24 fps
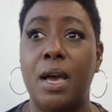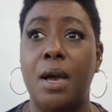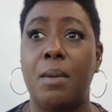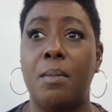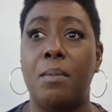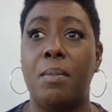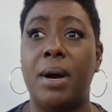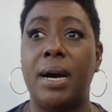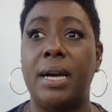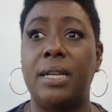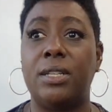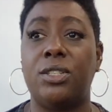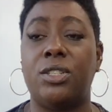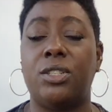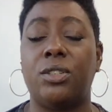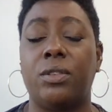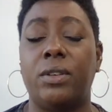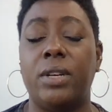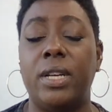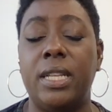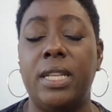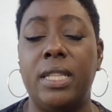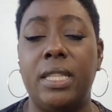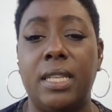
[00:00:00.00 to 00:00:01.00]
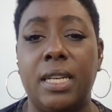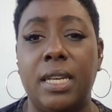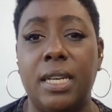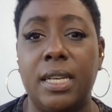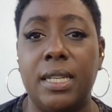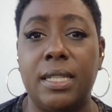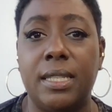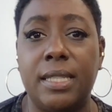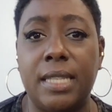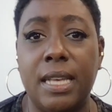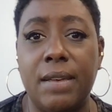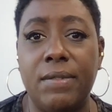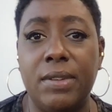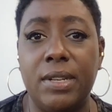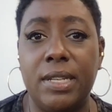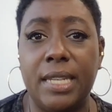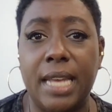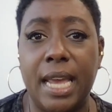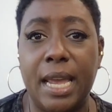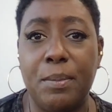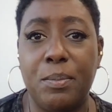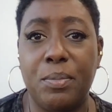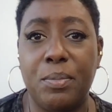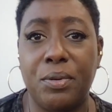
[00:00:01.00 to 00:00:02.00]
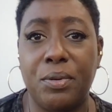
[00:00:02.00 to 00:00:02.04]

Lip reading: But during the 7 day